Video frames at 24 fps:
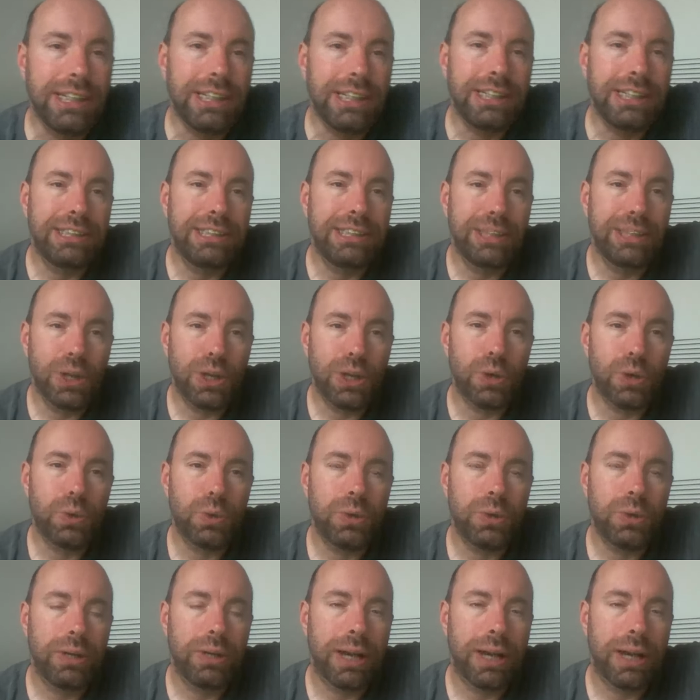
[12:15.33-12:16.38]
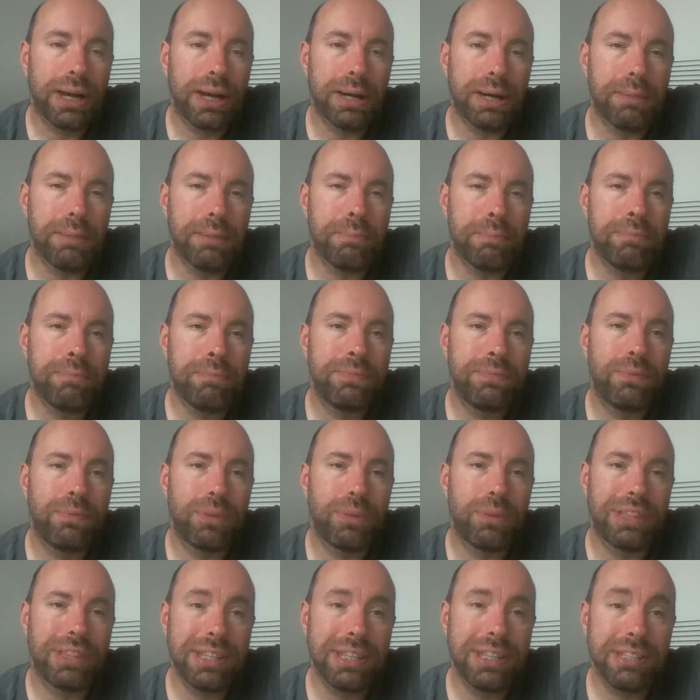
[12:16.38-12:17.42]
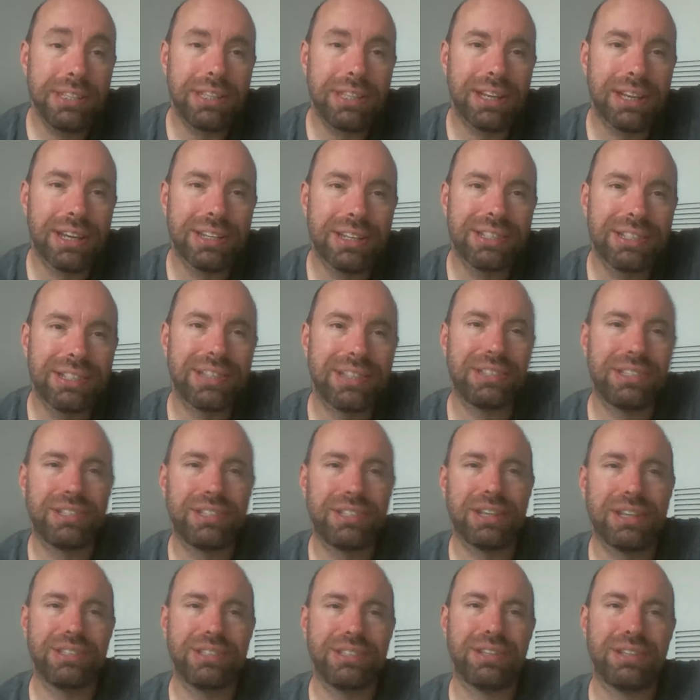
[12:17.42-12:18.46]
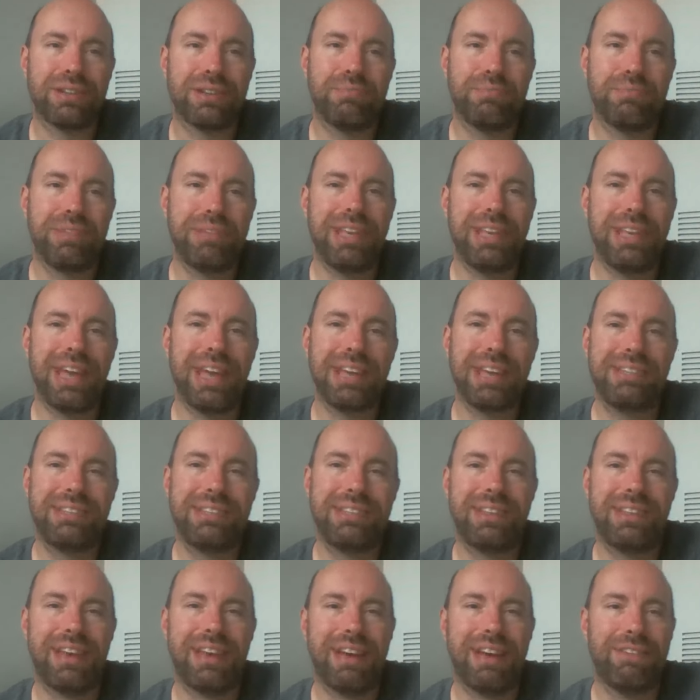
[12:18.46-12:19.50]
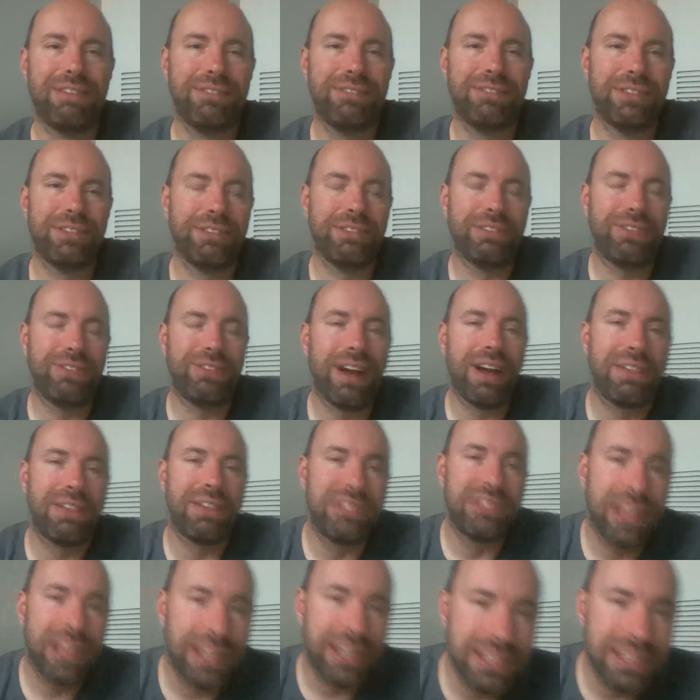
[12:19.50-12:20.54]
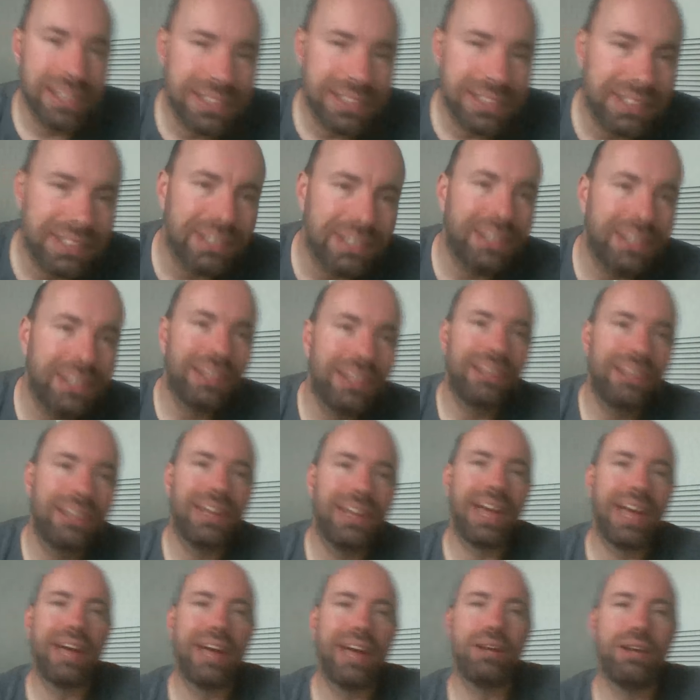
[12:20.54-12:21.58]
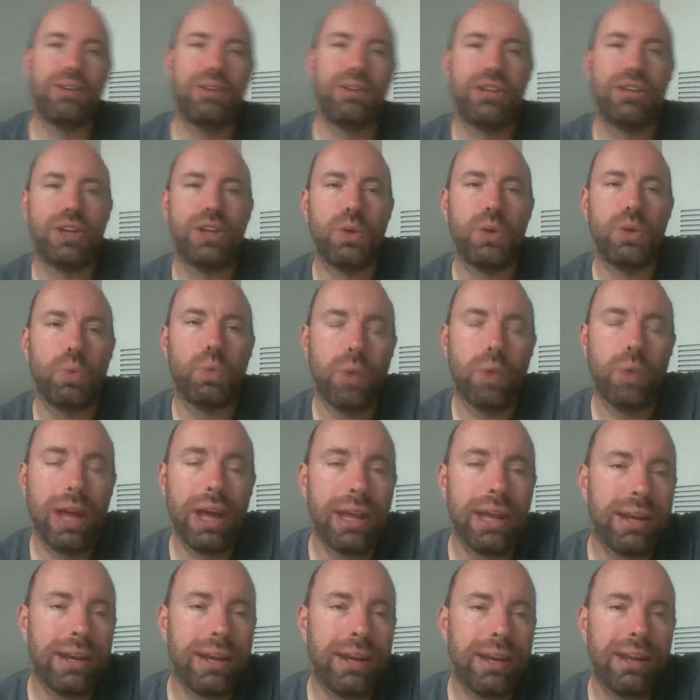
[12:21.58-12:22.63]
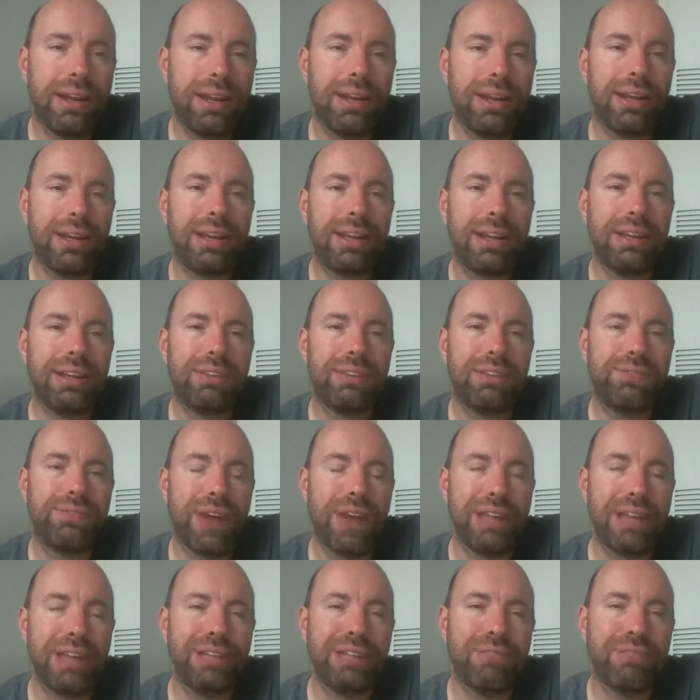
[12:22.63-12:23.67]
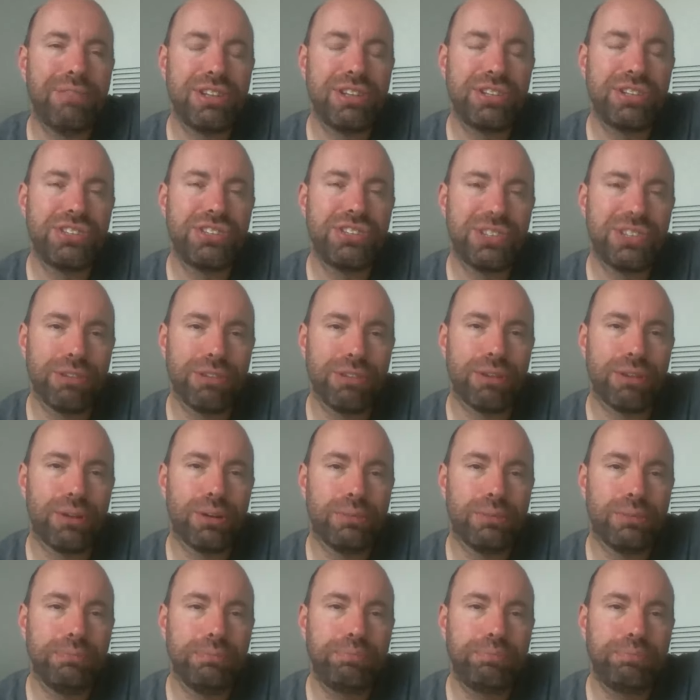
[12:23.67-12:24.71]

So what this does is it does a PS every 5 seconds, and when it finally reaches 0,